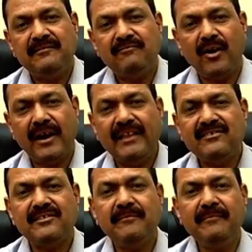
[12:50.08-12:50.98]
for
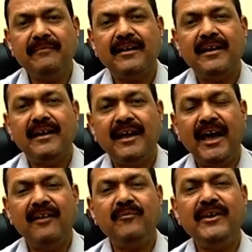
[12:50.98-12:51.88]
ransom,
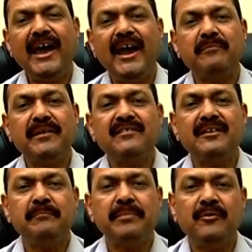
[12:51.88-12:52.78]
and we had been
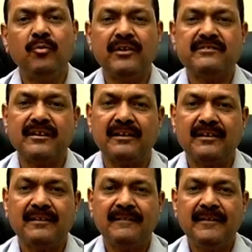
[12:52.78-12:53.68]
simply watching.
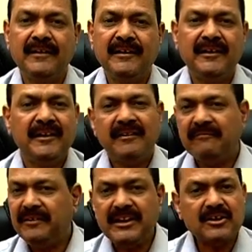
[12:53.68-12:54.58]

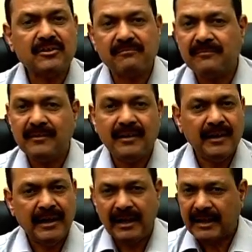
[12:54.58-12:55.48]
We
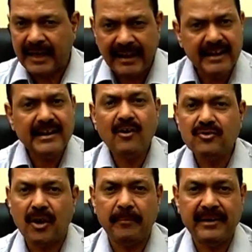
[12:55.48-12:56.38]
carried
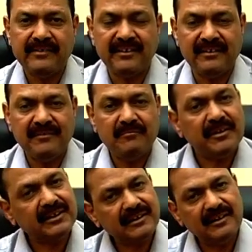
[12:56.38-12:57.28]
out operation,
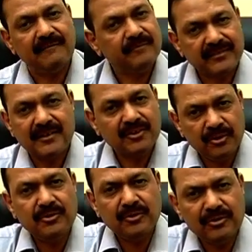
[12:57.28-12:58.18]
but
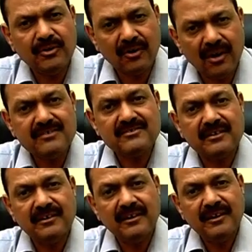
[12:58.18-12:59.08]
do you know the cost?
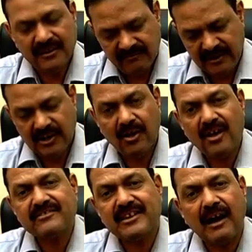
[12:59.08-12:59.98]
We
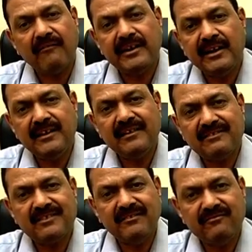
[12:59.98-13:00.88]
lost our
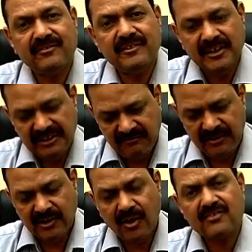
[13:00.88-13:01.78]
ATS chief, we
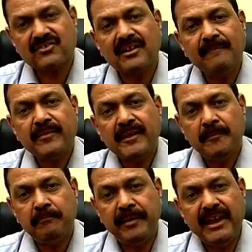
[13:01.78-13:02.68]
lost
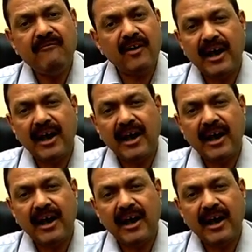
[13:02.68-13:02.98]
brave